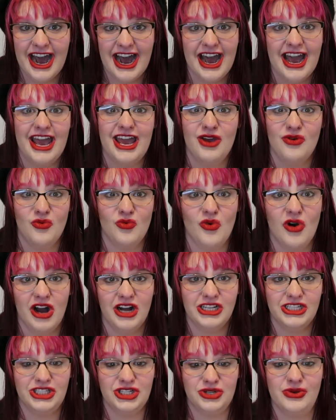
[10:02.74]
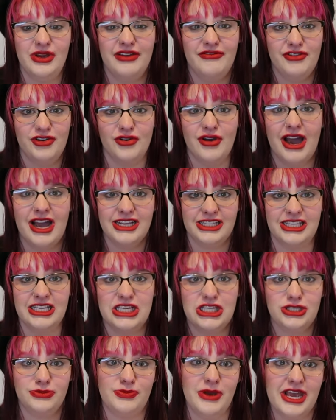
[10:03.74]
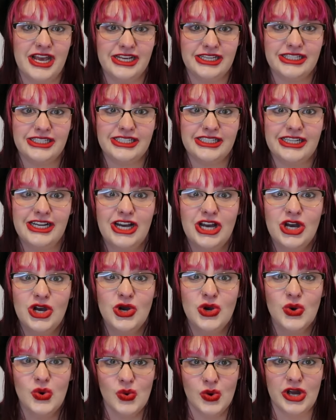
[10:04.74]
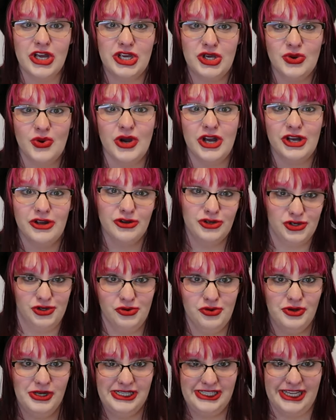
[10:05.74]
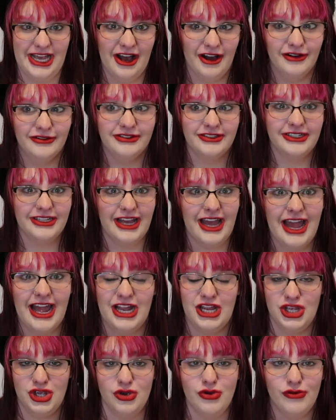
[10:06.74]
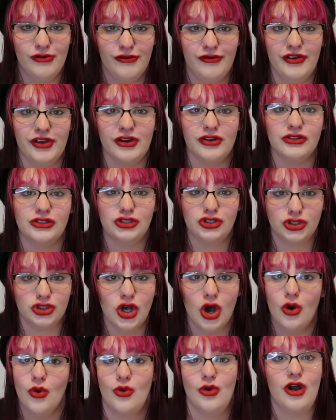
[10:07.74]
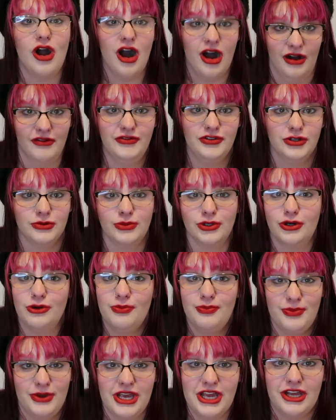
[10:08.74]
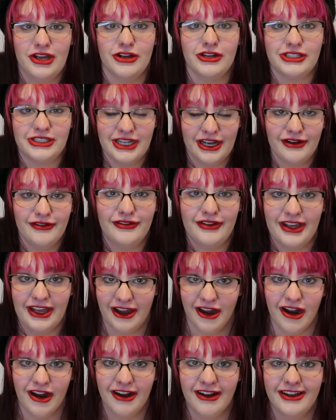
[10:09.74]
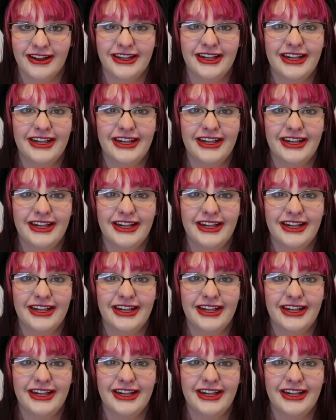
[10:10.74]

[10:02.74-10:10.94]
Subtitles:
I want to give you guys this space where you are your truest selves and you feel so comfortable being yourself here.